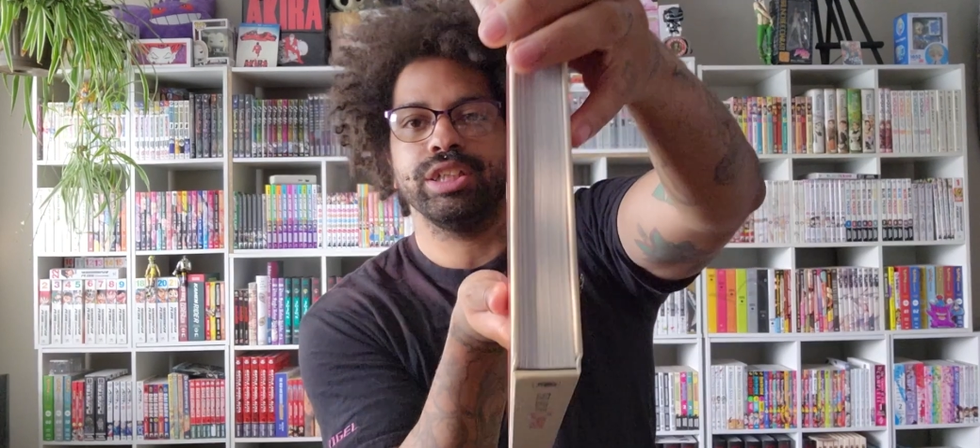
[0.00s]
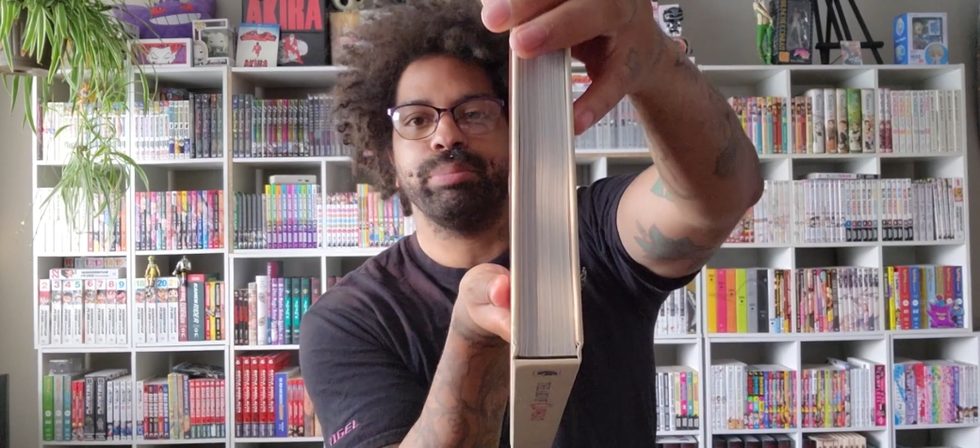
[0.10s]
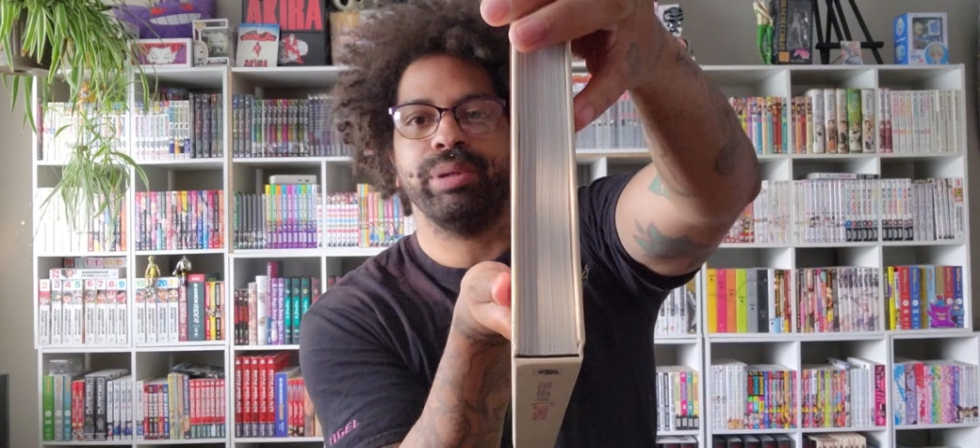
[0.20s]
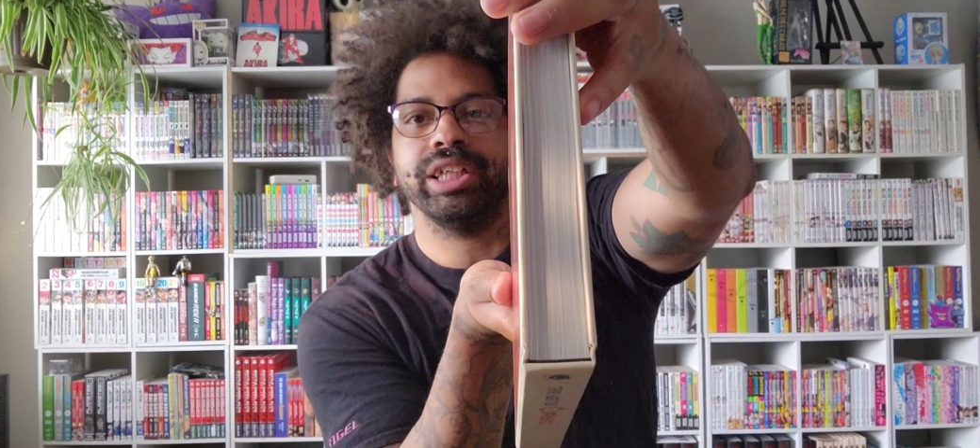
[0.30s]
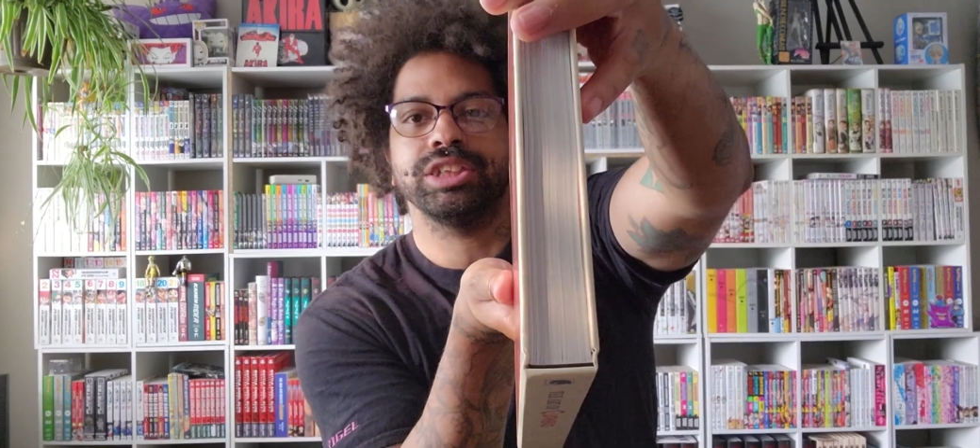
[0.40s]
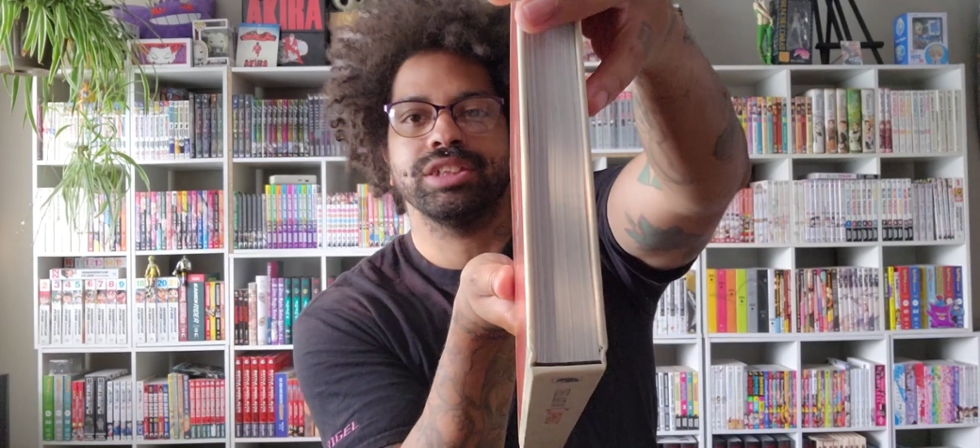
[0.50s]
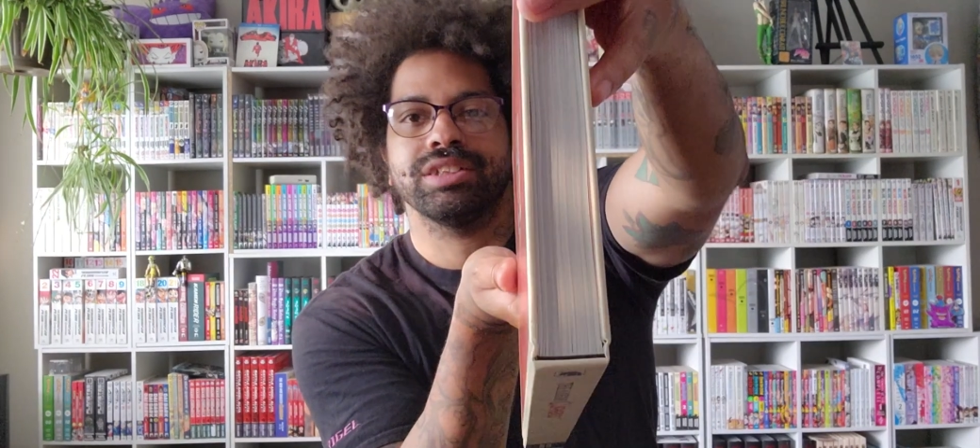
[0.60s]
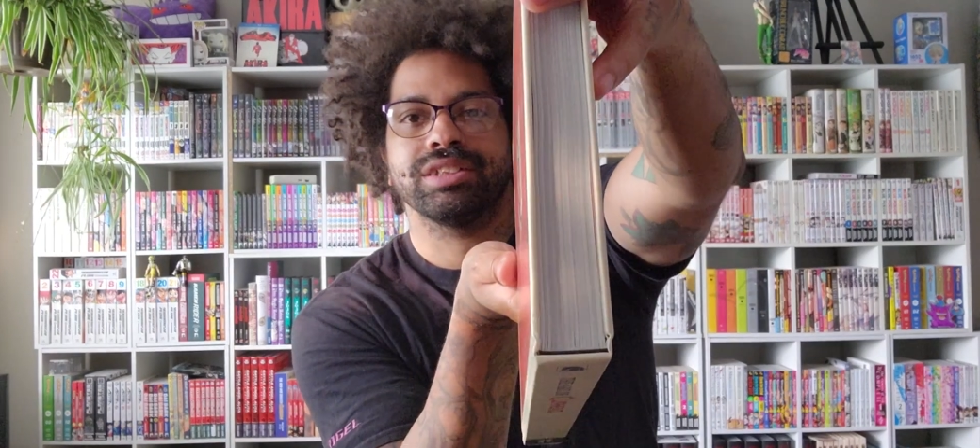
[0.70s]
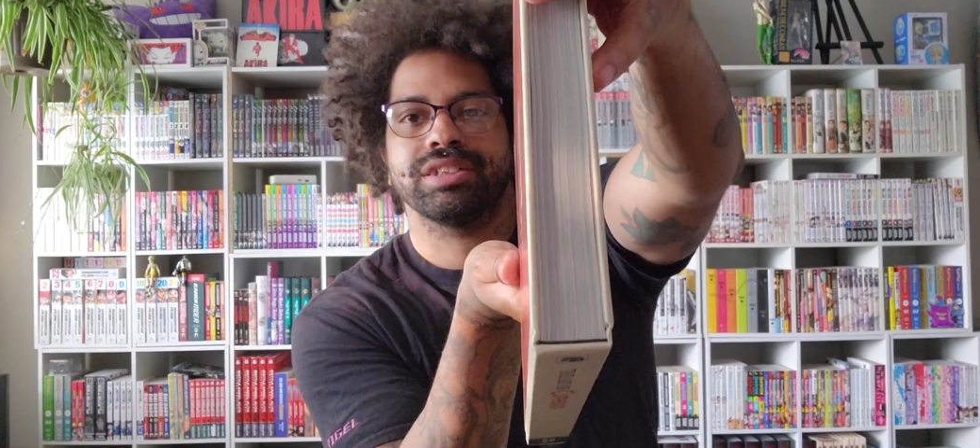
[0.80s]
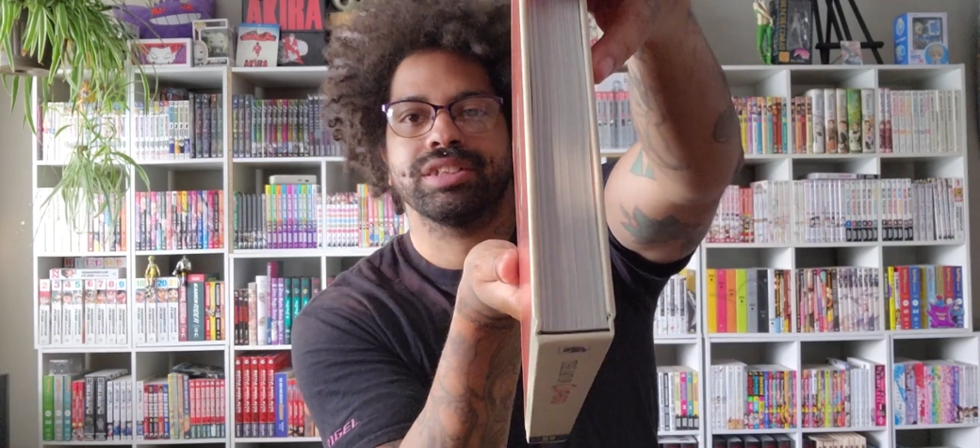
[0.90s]
pages
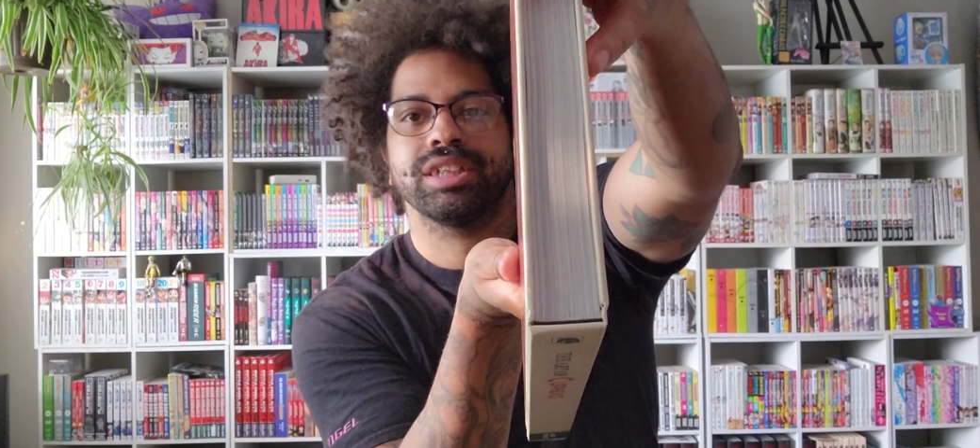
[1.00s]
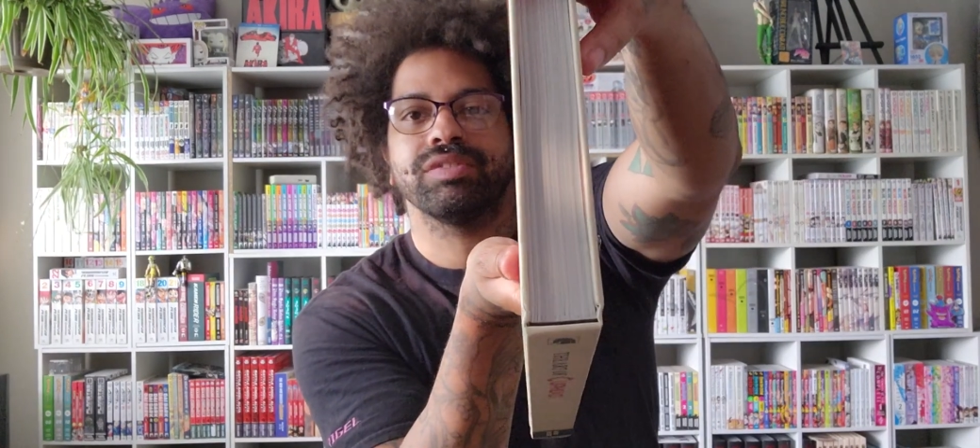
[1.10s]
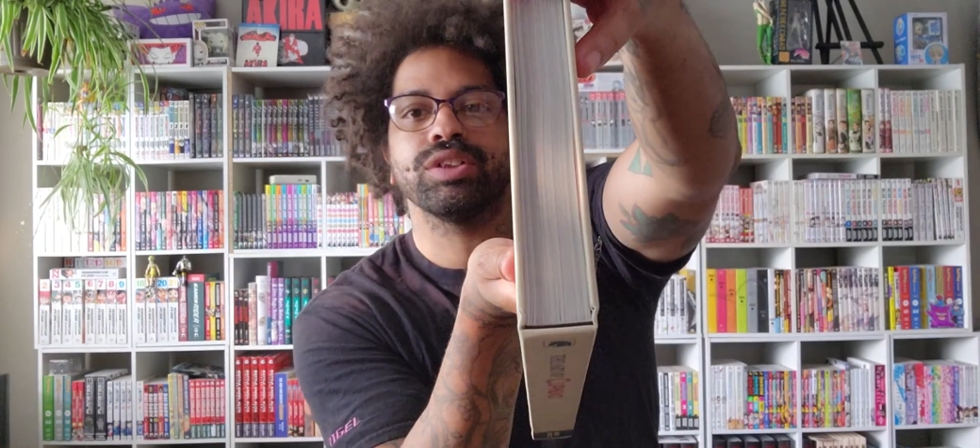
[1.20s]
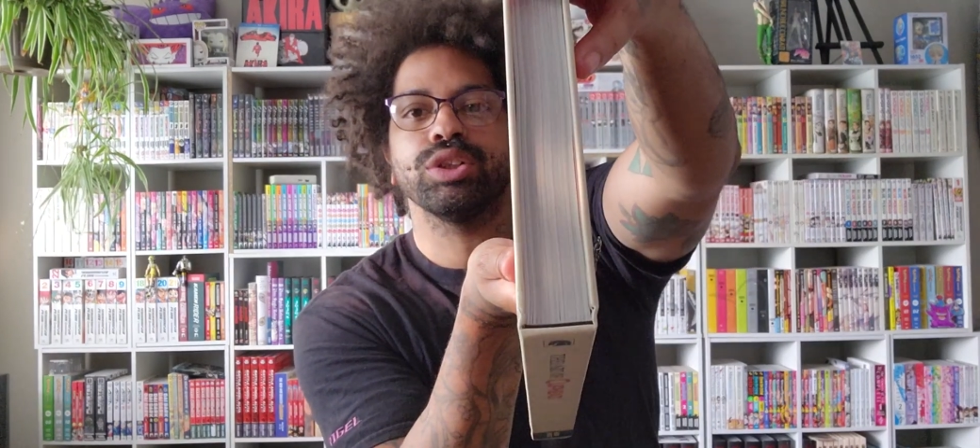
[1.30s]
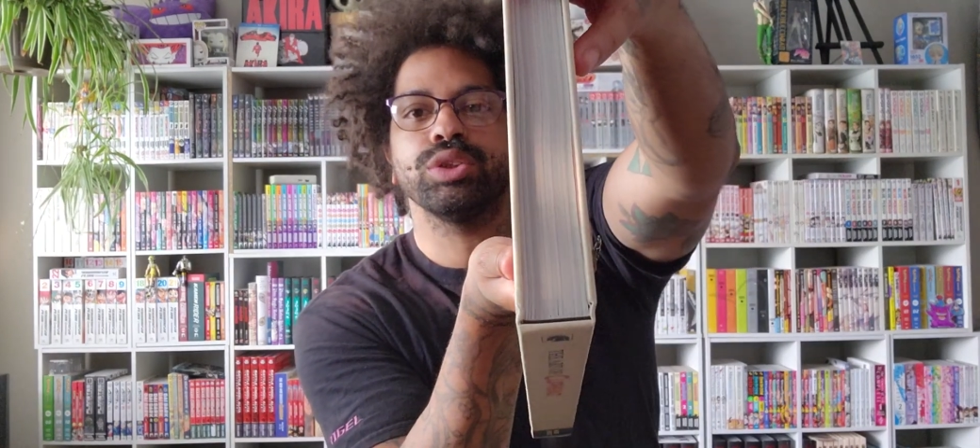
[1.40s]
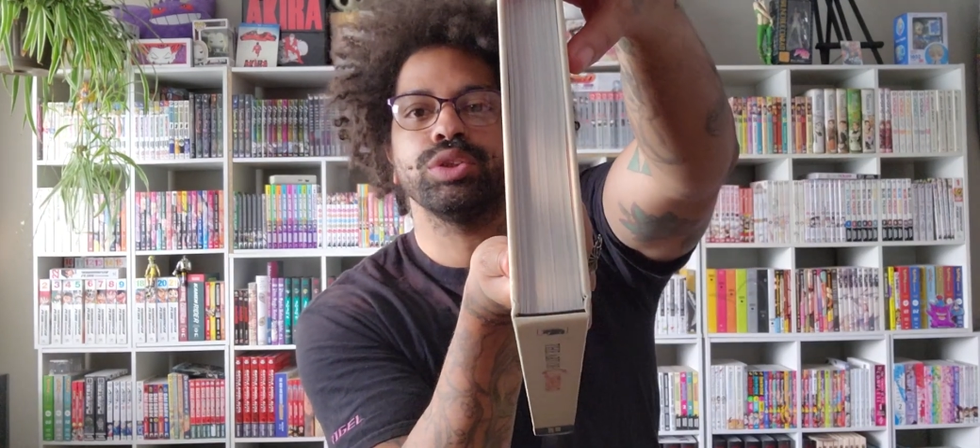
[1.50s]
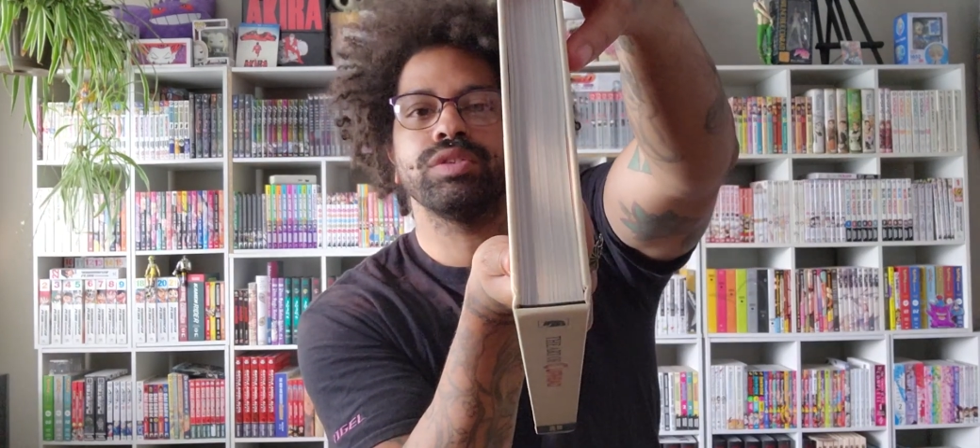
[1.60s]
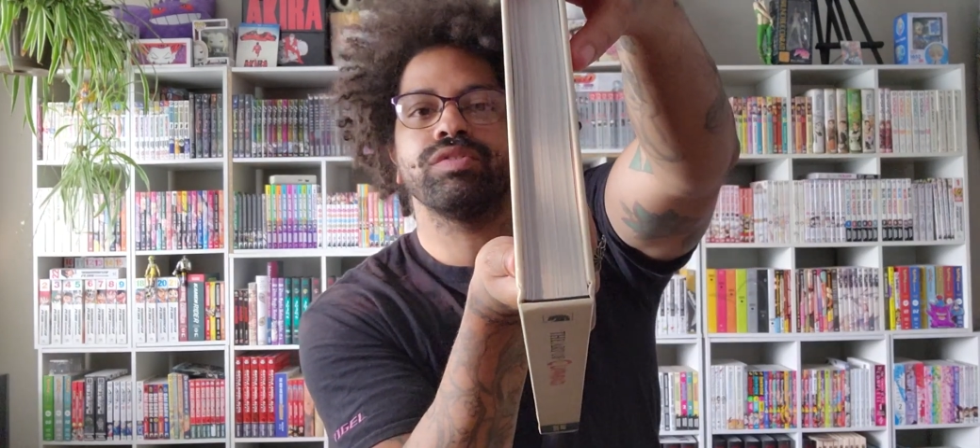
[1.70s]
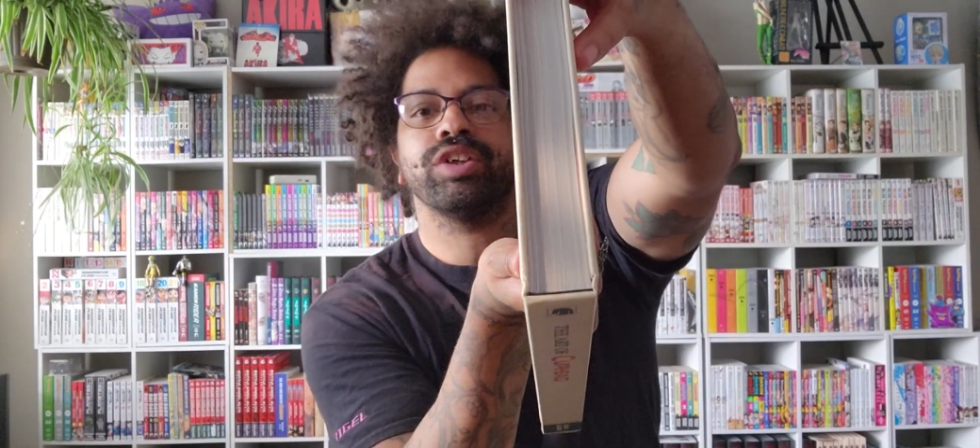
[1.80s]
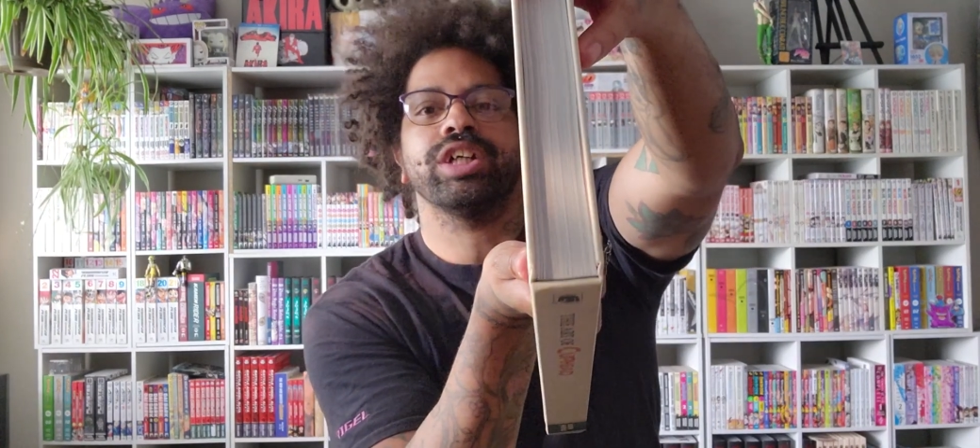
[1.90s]
instead of
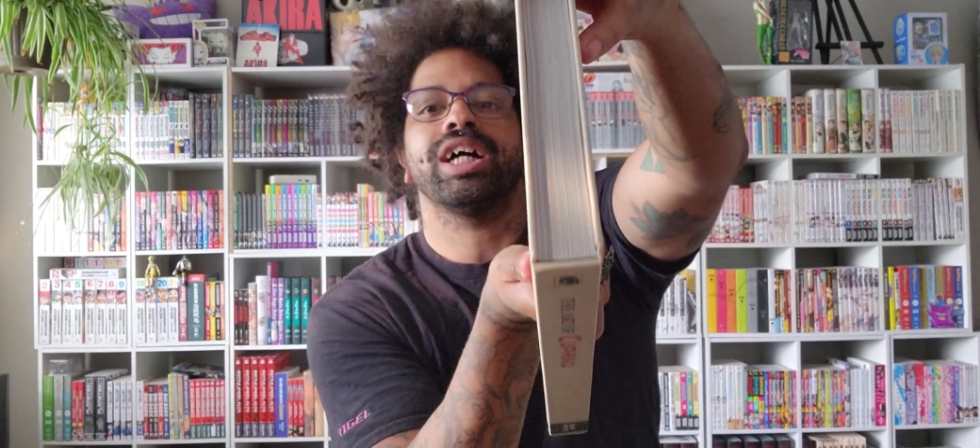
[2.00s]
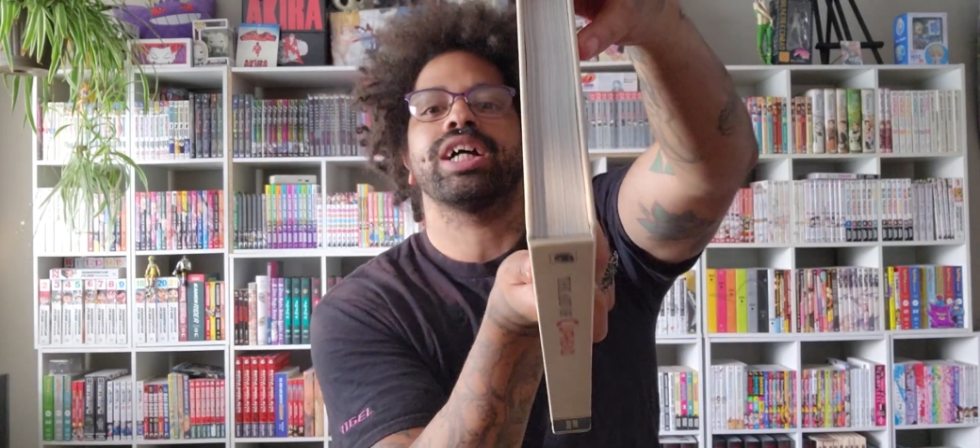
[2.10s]
glued. Very high